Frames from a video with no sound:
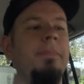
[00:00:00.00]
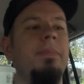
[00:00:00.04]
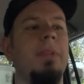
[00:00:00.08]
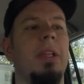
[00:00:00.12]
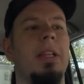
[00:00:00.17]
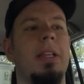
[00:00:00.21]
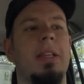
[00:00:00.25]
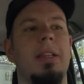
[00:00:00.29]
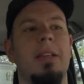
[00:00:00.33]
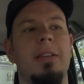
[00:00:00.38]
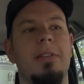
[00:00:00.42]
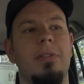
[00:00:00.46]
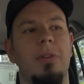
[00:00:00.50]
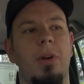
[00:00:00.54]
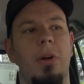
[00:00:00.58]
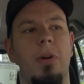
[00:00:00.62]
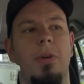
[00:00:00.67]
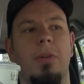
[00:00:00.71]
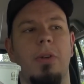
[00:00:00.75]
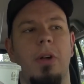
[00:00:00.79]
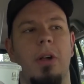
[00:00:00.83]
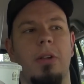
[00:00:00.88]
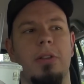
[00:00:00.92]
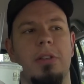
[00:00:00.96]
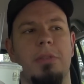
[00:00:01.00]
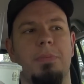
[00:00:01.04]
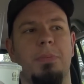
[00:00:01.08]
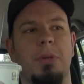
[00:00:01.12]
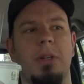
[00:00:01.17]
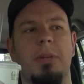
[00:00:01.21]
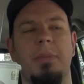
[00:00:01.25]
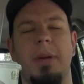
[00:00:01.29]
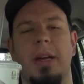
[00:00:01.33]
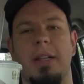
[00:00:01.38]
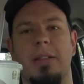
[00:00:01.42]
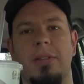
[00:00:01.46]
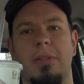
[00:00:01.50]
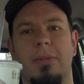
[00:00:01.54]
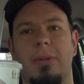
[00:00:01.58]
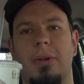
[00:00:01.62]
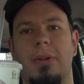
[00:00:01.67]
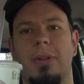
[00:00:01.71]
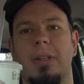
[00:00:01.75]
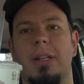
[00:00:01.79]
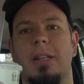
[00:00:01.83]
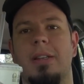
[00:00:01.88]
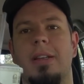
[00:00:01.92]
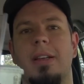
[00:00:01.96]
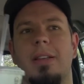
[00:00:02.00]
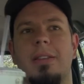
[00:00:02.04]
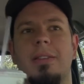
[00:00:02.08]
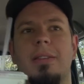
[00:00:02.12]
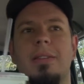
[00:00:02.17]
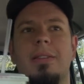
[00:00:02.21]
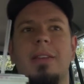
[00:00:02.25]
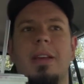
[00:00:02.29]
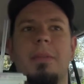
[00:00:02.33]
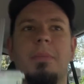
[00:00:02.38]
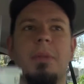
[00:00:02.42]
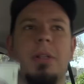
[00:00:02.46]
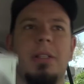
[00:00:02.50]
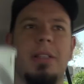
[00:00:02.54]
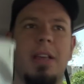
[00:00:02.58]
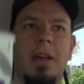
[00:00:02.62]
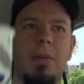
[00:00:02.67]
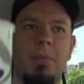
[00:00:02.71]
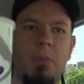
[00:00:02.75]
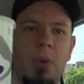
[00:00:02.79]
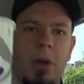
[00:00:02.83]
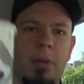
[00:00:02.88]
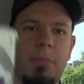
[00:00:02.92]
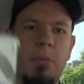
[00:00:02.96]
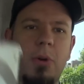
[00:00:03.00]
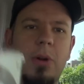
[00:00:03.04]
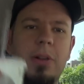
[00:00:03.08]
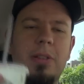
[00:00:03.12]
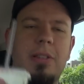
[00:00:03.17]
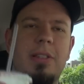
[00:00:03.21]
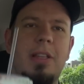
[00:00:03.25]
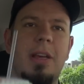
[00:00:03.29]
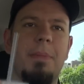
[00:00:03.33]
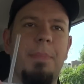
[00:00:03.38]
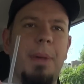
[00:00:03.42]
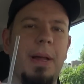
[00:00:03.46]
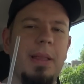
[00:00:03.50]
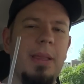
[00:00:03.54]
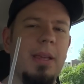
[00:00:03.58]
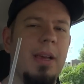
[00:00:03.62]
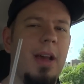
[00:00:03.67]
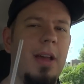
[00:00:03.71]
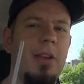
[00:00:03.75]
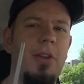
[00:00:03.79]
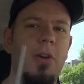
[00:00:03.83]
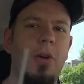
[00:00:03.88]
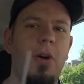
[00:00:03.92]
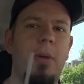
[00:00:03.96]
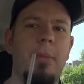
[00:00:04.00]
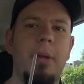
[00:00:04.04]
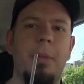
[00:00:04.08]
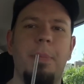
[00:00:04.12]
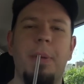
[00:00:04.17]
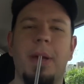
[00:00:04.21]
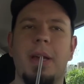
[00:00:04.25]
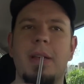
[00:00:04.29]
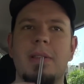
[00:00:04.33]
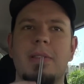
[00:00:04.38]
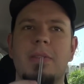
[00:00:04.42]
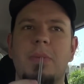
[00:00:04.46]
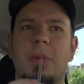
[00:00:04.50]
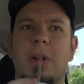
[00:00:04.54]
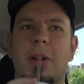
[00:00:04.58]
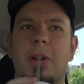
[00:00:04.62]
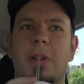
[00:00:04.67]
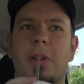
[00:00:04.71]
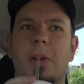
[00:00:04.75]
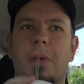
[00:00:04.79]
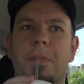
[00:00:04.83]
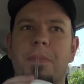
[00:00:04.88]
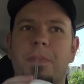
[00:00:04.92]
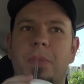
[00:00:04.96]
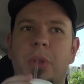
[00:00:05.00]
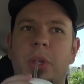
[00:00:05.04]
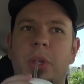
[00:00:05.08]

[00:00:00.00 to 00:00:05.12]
And these are all, all just pre-made, so they're all gonna taste the same. Let's get one more sip. I think I know who I'm gonna pick as the winner though.